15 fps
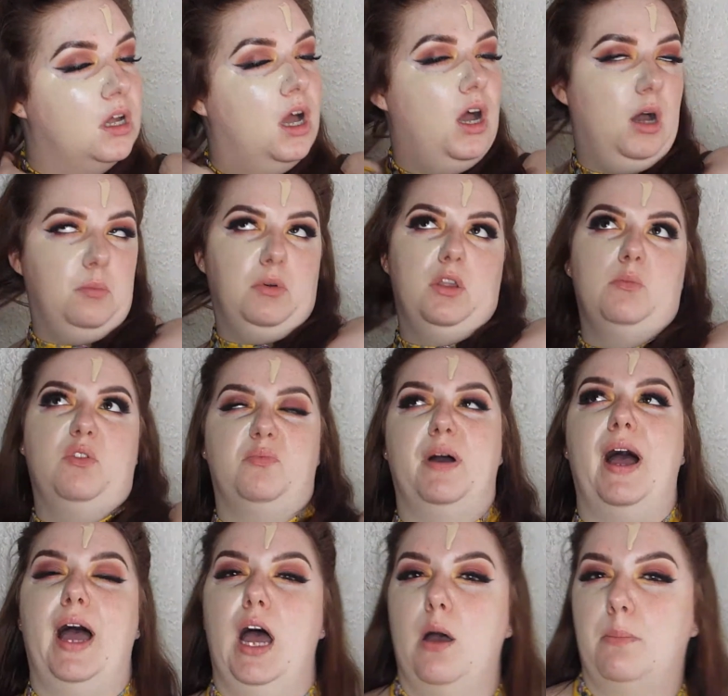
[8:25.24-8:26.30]
I'm going to move my
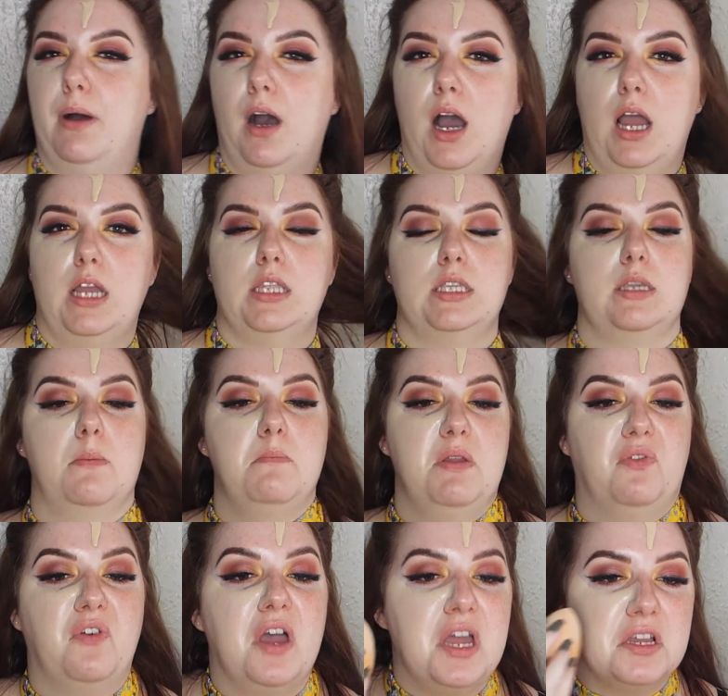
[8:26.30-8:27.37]
hair behind my
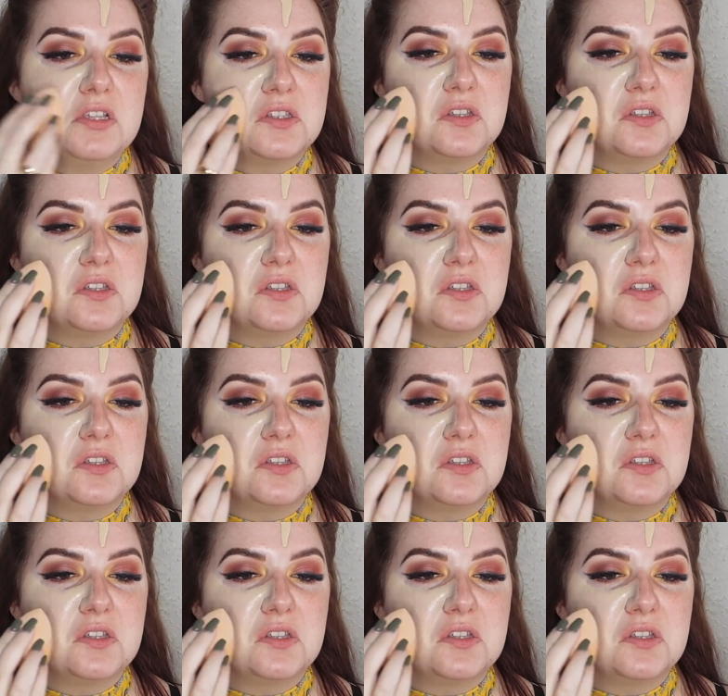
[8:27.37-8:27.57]
face